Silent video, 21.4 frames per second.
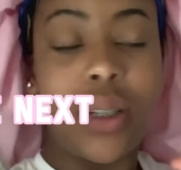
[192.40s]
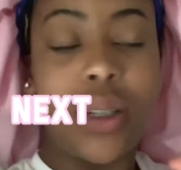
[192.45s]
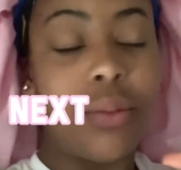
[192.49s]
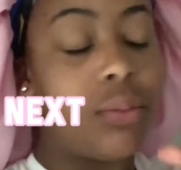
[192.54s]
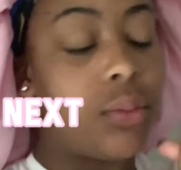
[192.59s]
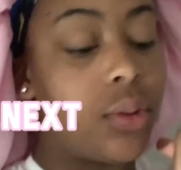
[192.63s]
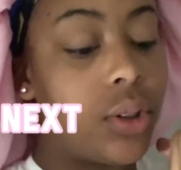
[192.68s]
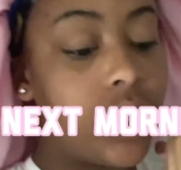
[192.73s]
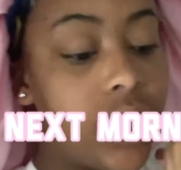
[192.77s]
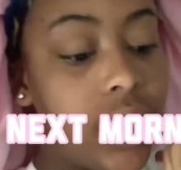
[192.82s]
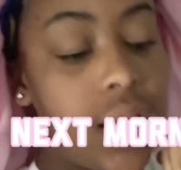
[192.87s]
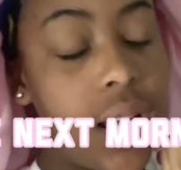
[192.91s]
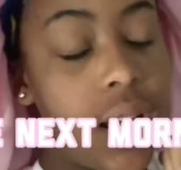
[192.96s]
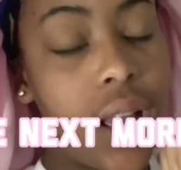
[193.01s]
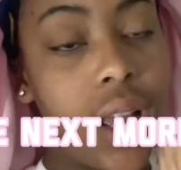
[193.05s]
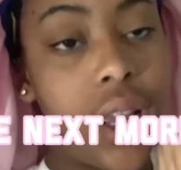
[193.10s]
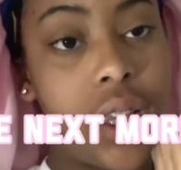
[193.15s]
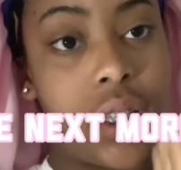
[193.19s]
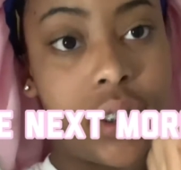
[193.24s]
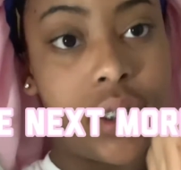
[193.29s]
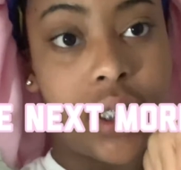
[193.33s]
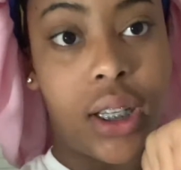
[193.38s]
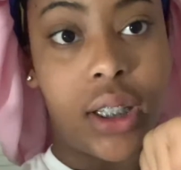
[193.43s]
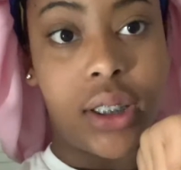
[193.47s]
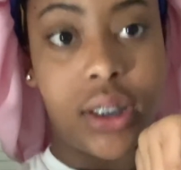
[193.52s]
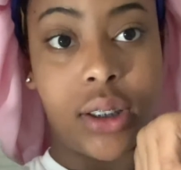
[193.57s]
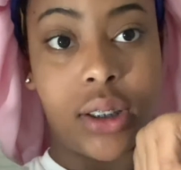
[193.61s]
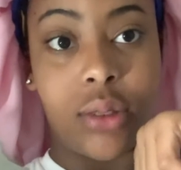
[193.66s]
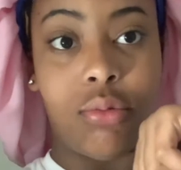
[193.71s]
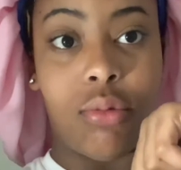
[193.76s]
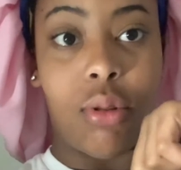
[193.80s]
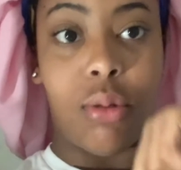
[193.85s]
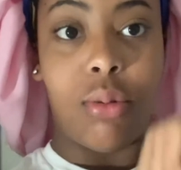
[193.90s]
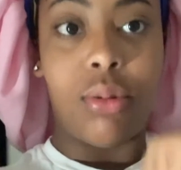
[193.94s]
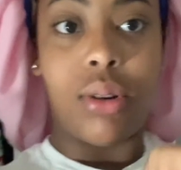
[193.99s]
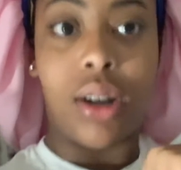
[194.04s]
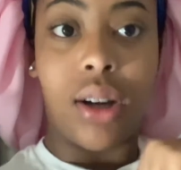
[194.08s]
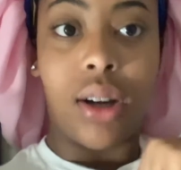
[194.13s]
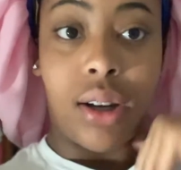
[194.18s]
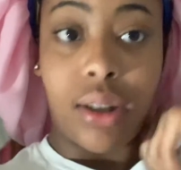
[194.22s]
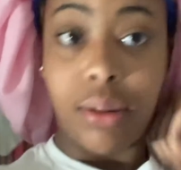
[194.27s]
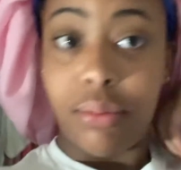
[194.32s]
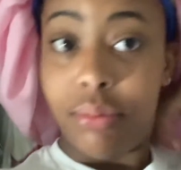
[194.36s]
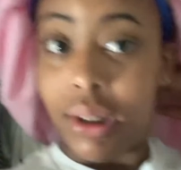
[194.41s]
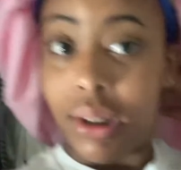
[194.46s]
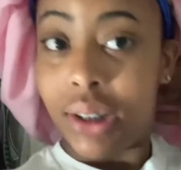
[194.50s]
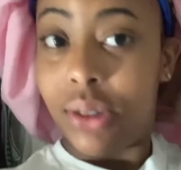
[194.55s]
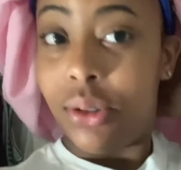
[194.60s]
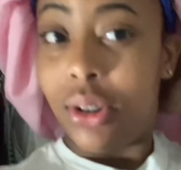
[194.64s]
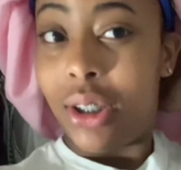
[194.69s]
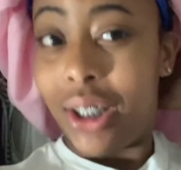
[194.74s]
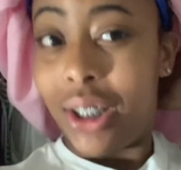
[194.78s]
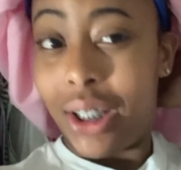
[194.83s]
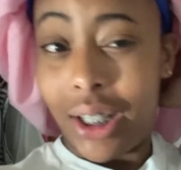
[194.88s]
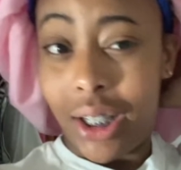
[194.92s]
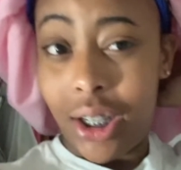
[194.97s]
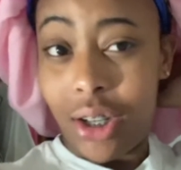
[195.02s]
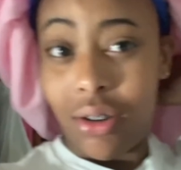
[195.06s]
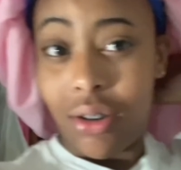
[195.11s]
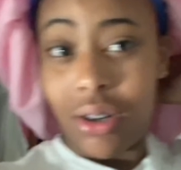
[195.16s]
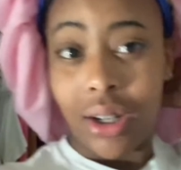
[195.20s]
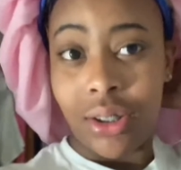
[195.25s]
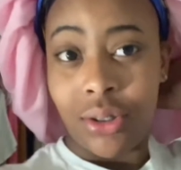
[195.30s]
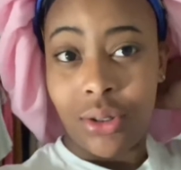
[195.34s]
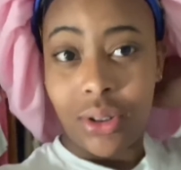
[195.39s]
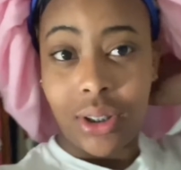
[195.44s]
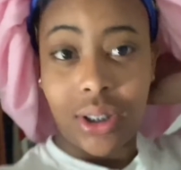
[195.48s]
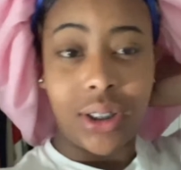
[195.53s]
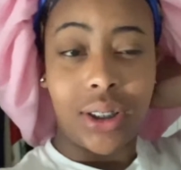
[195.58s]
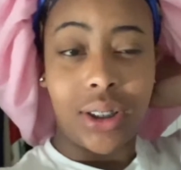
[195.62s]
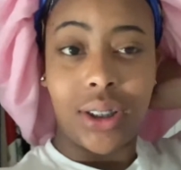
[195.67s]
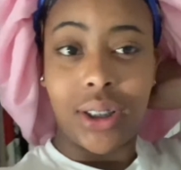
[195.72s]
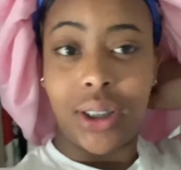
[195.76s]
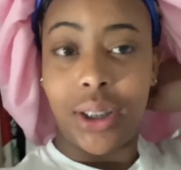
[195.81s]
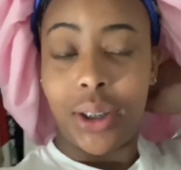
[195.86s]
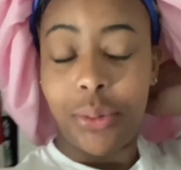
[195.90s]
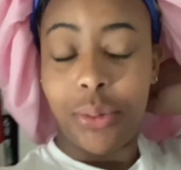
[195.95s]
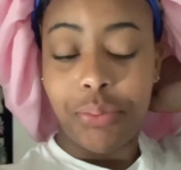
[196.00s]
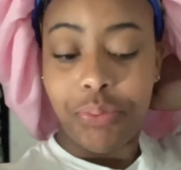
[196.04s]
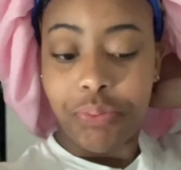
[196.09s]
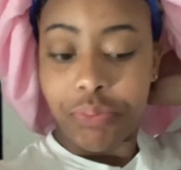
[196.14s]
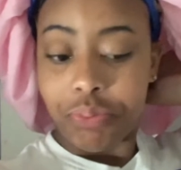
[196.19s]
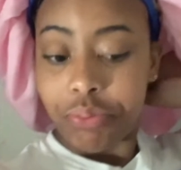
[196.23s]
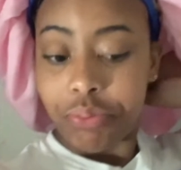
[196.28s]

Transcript: good morning guys i just woke up as you can hear and as you can see